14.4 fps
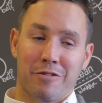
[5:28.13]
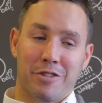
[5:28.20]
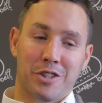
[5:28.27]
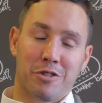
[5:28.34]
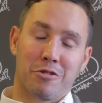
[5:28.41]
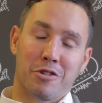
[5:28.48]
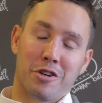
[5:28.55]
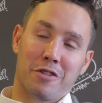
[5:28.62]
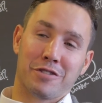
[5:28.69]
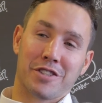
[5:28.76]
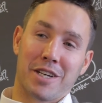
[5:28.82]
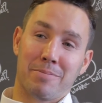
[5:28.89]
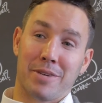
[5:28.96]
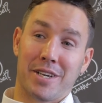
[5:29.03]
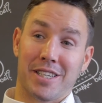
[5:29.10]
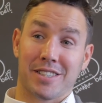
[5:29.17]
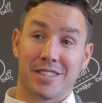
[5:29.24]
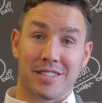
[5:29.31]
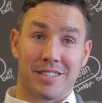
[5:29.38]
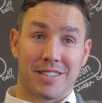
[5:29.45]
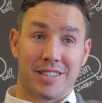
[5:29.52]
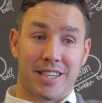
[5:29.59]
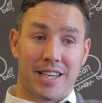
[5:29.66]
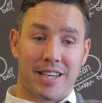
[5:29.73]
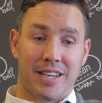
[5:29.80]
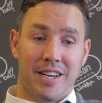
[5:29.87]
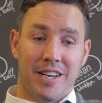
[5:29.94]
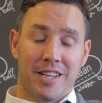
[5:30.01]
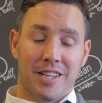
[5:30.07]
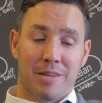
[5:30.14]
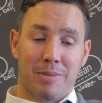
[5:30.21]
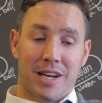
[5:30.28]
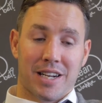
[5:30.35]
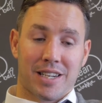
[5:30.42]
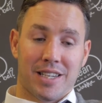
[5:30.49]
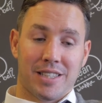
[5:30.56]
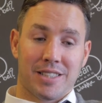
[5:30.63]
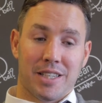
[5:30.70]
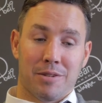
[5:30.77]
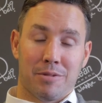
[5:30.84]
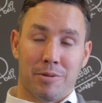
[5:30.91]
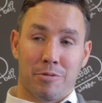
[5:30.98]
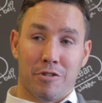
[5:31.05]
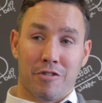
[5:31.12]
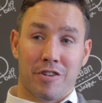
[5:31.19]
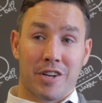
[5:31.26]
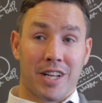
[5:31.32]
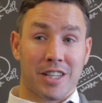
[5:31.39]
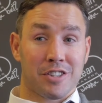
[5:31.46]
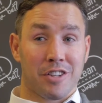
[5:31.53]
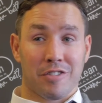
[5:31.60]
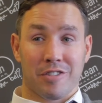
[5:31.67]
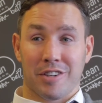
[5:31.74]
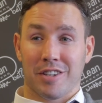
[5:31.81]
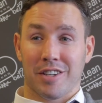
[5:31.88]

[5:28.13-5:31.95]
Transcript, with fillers: We scored off piece, and uh, the back line seemed to be moving. And that's nothing.